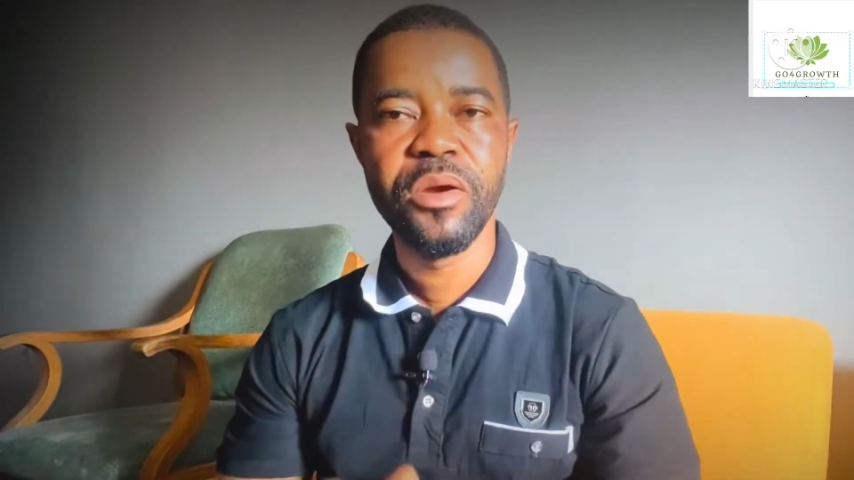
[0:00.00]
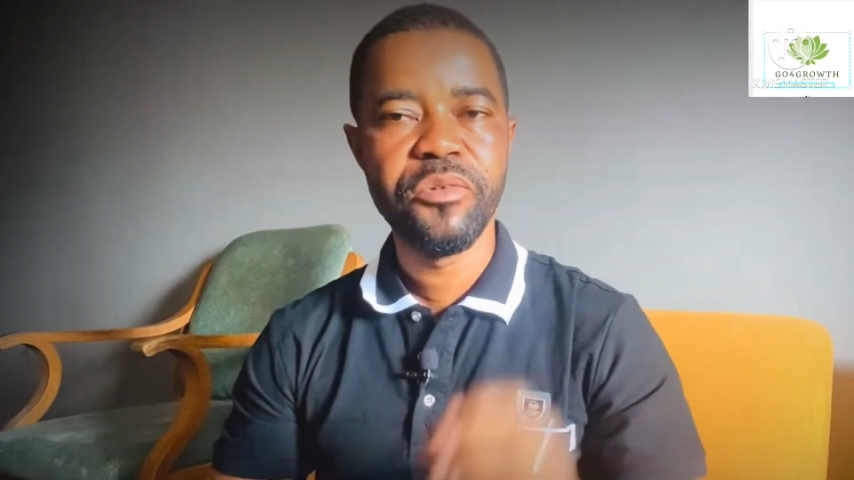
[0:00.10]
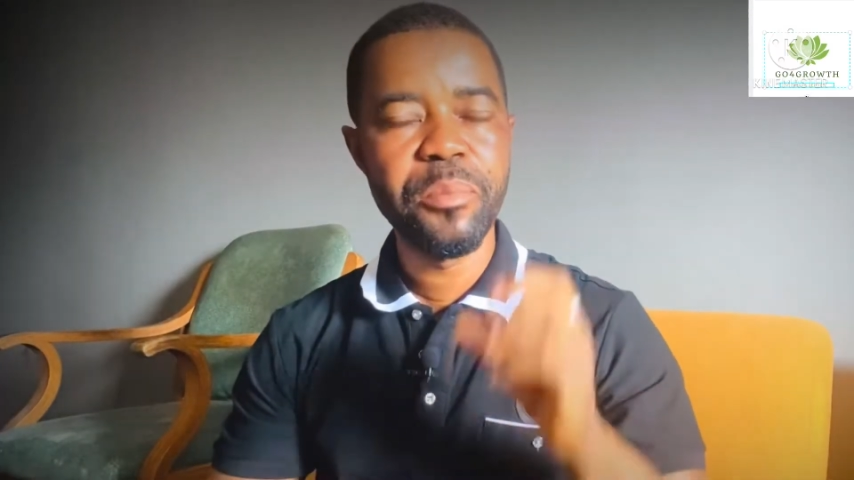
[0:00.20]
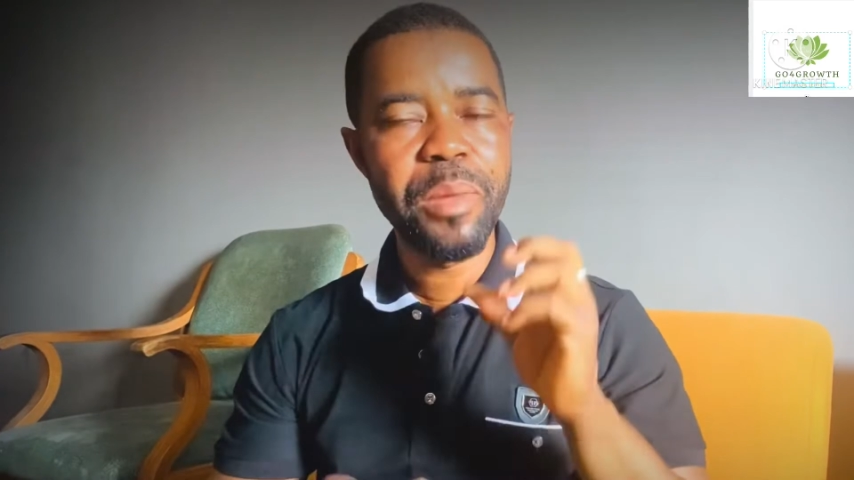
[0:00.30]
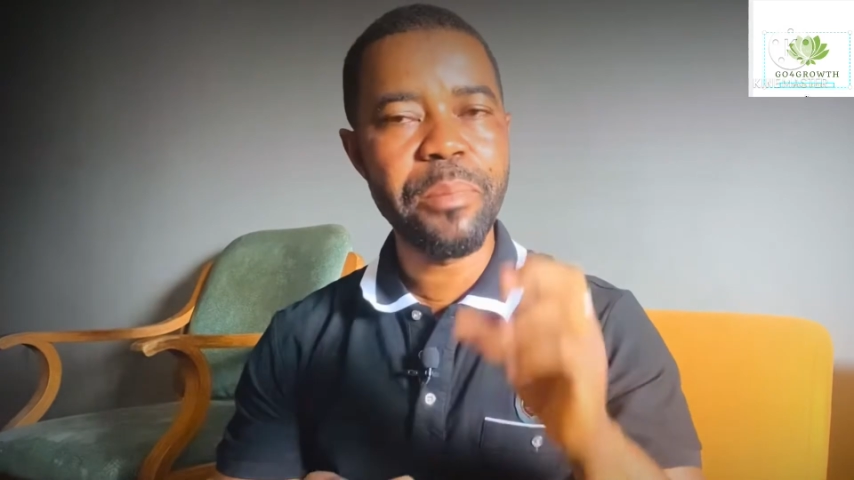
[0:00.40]

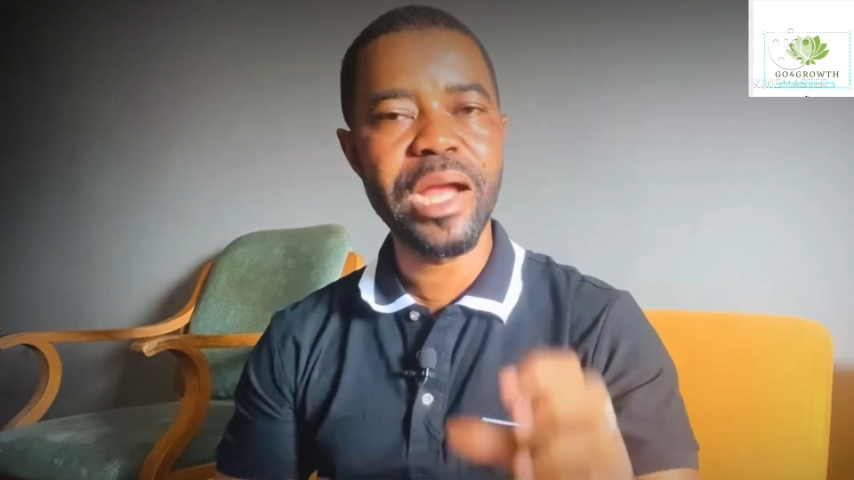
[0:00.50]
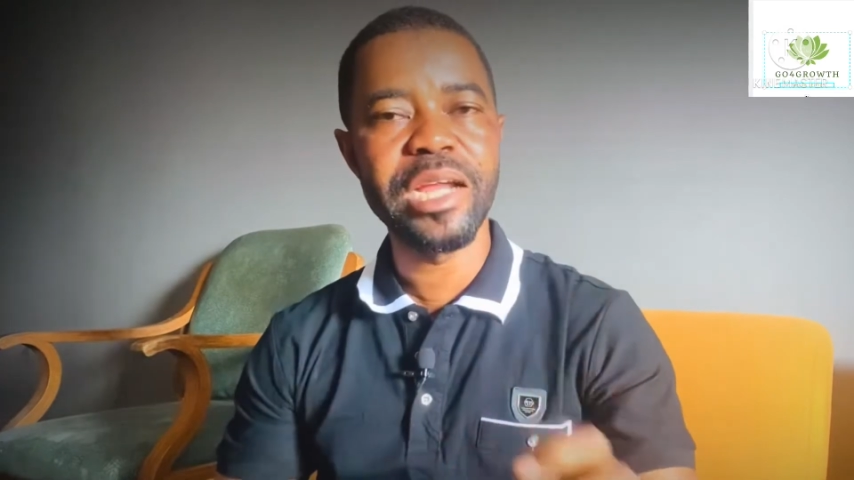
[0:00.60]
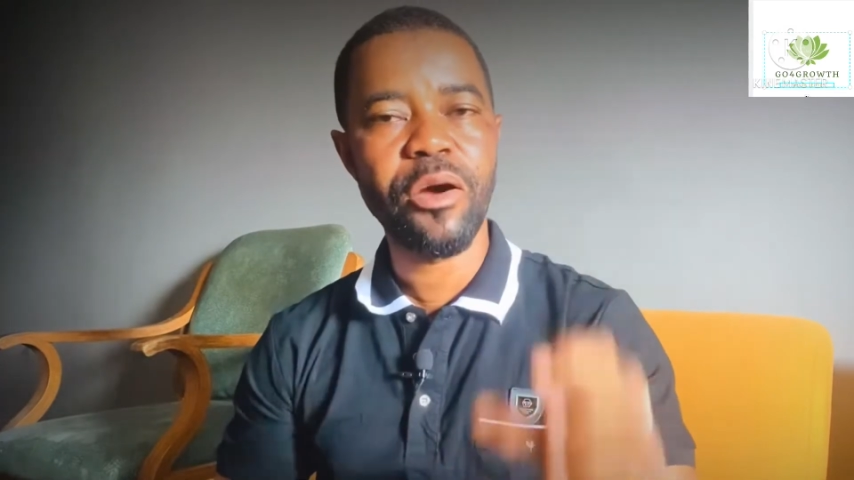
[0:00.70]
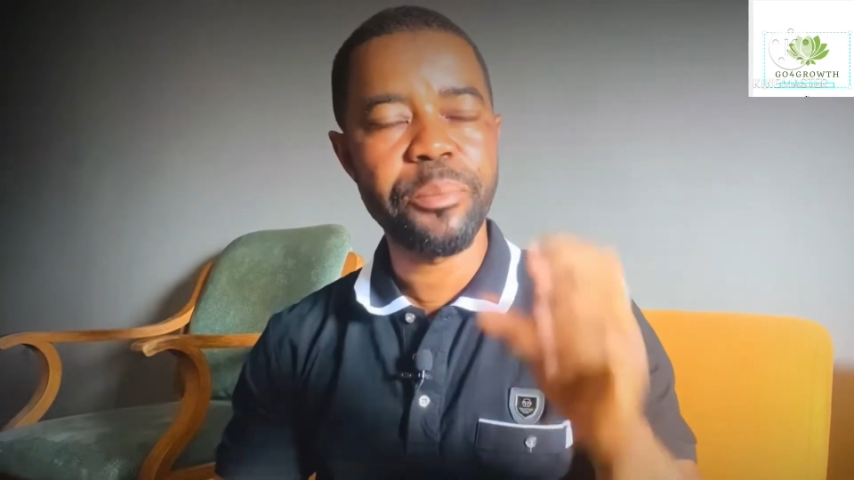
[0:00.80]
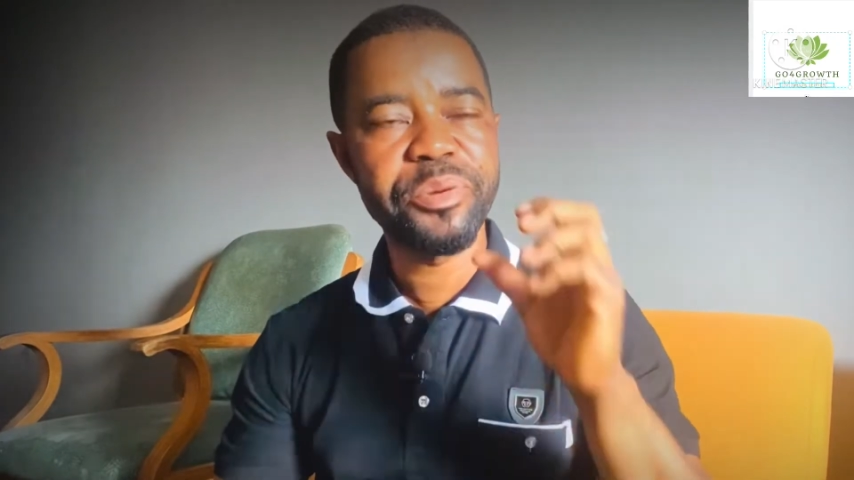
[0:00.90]
Remember,
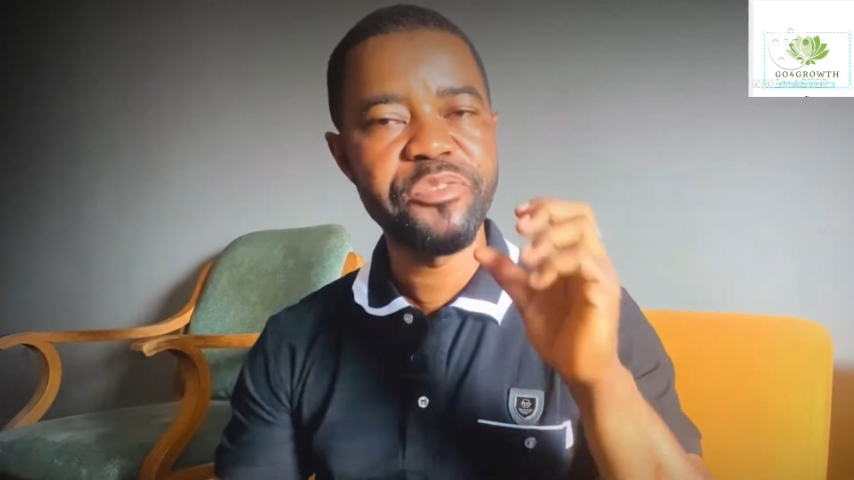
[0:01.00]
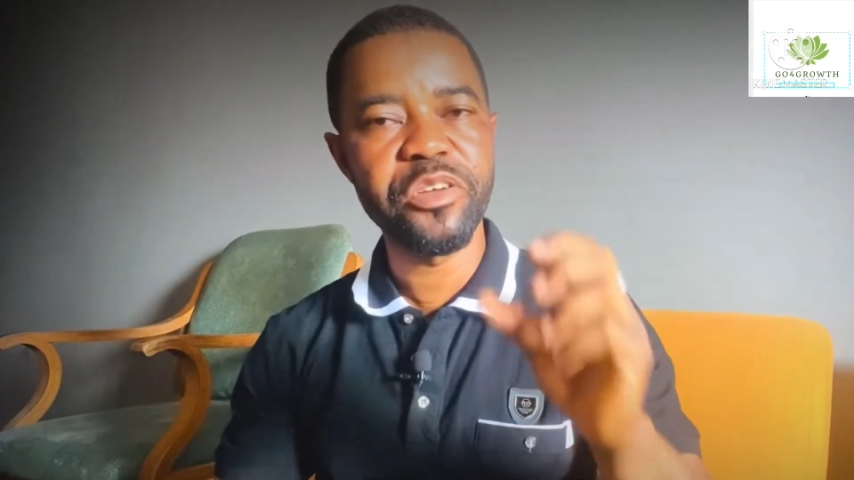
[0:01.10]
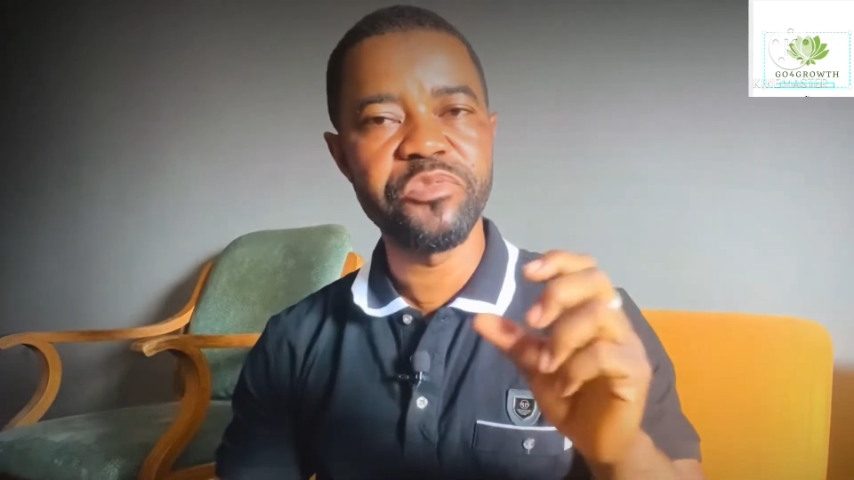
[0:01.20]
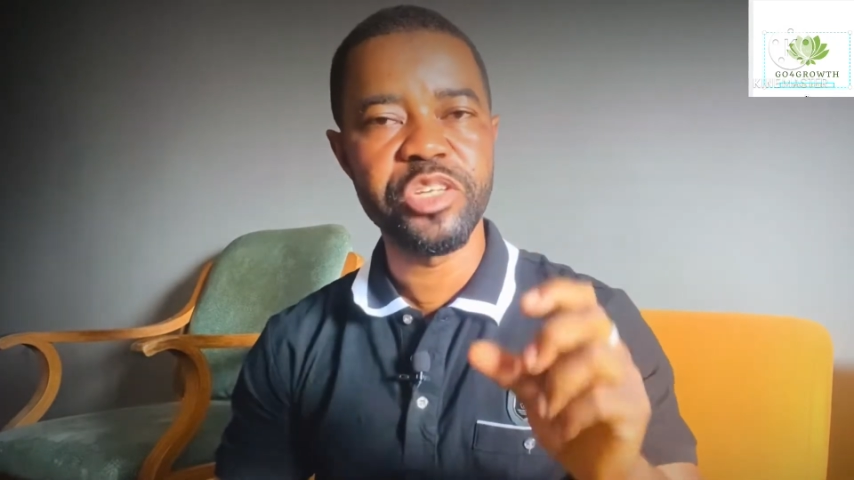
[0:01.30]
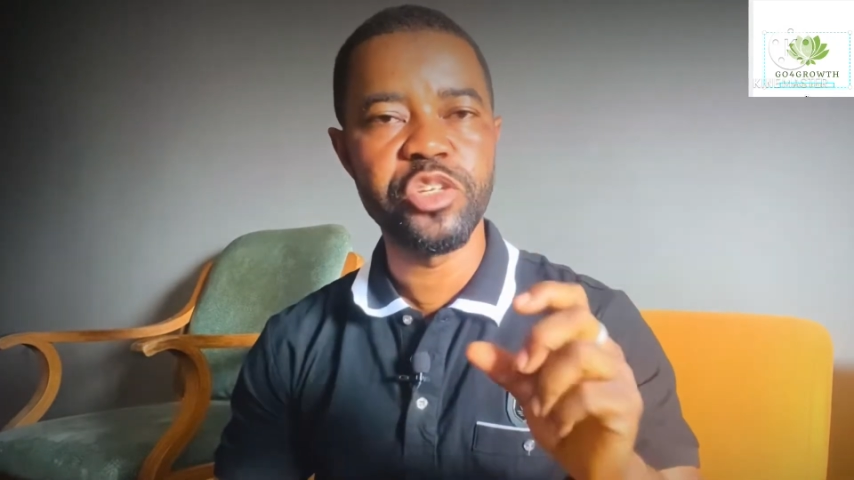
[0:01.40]
in our
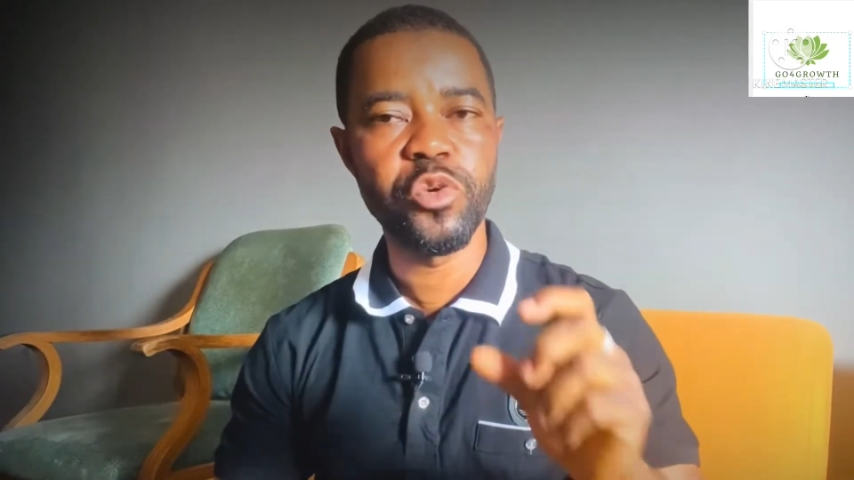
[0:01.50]
previous video,